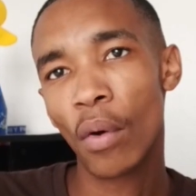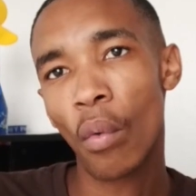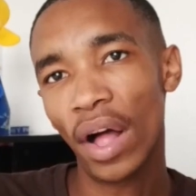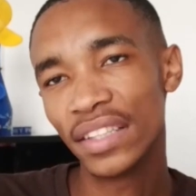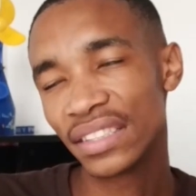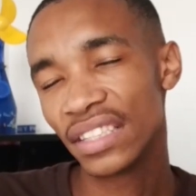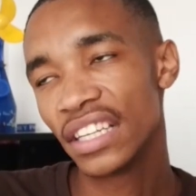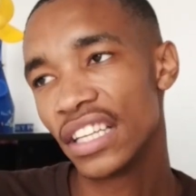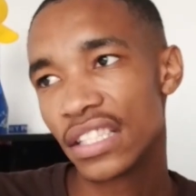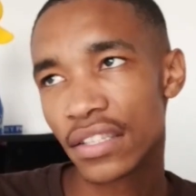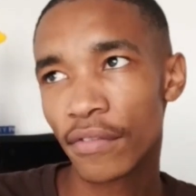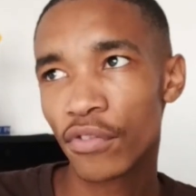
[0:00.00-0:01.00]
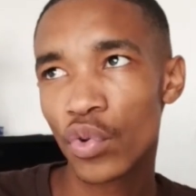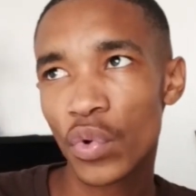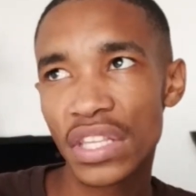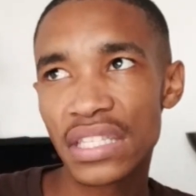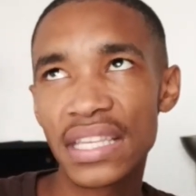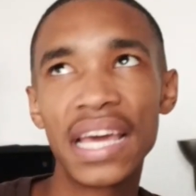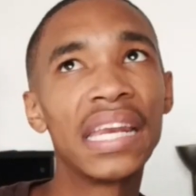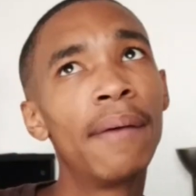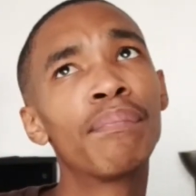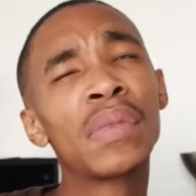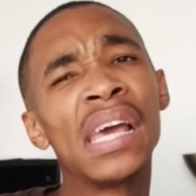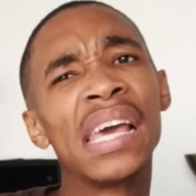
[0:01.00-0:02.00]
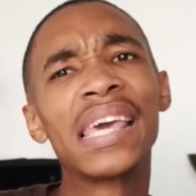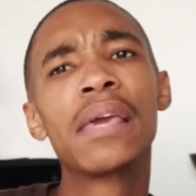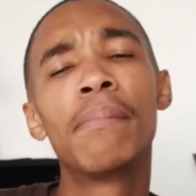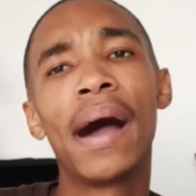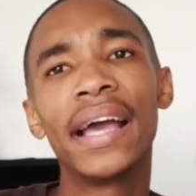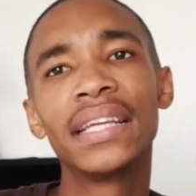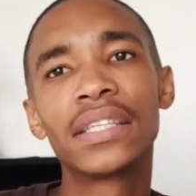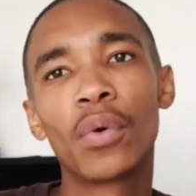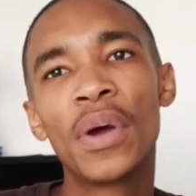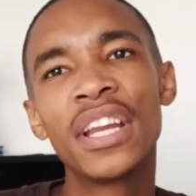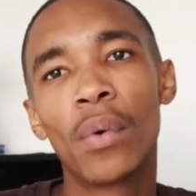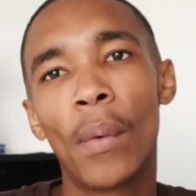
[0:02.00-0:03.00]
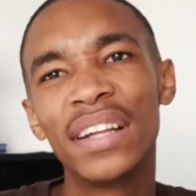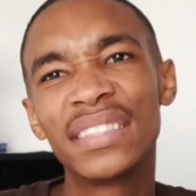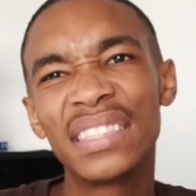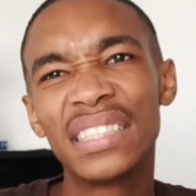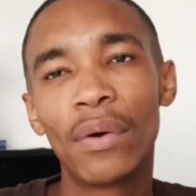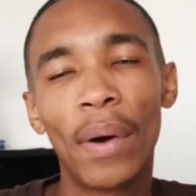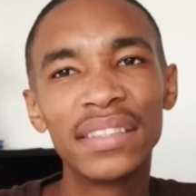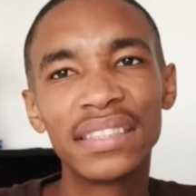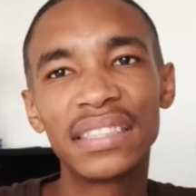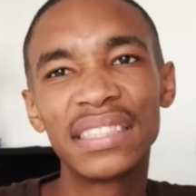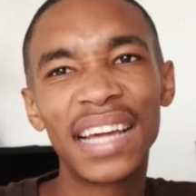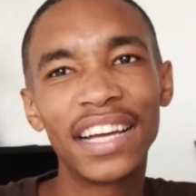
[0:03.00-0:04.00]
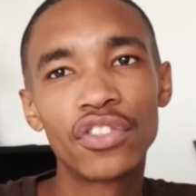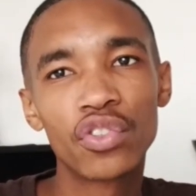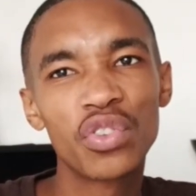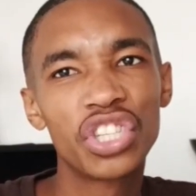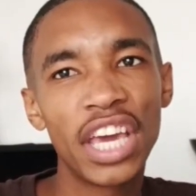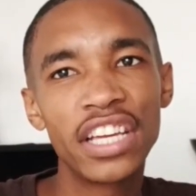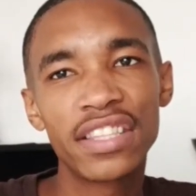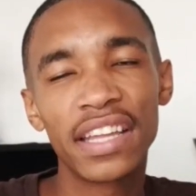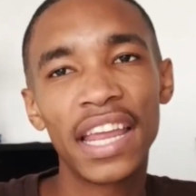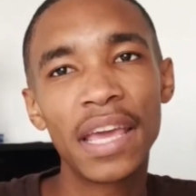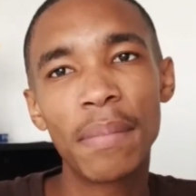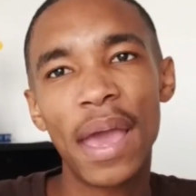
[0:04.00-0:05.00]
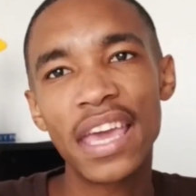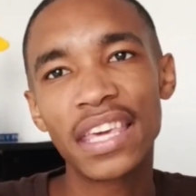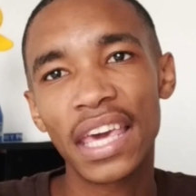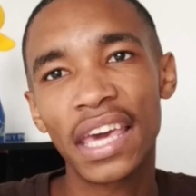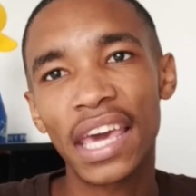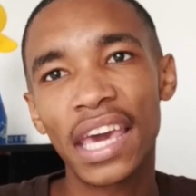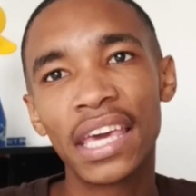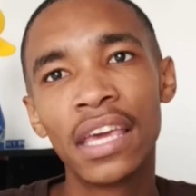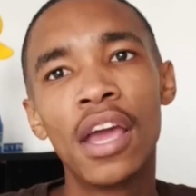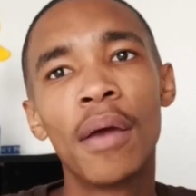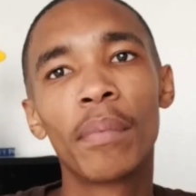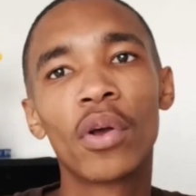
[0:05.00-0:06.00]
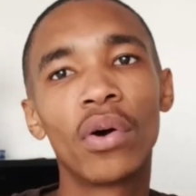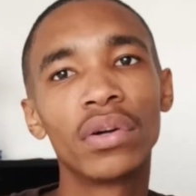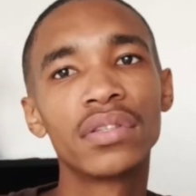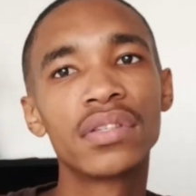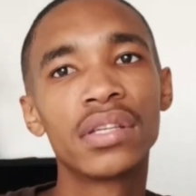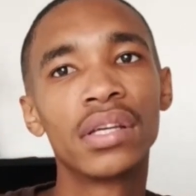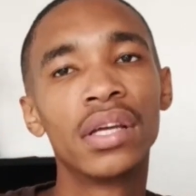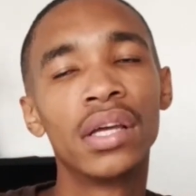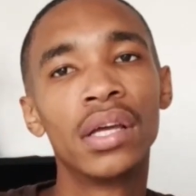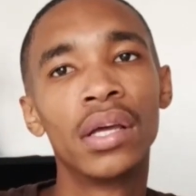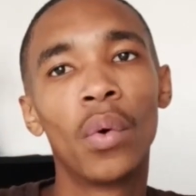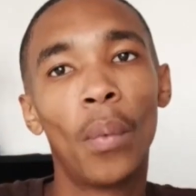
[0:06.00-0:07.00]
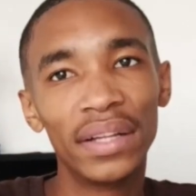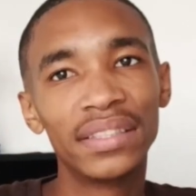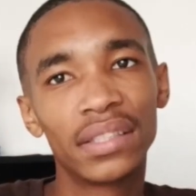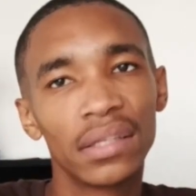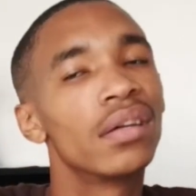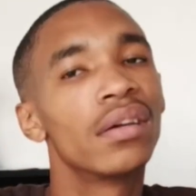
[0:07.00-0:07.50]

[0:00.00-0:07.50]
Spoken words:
once in an interview he said he might, once he decides to change the name AKA, because well,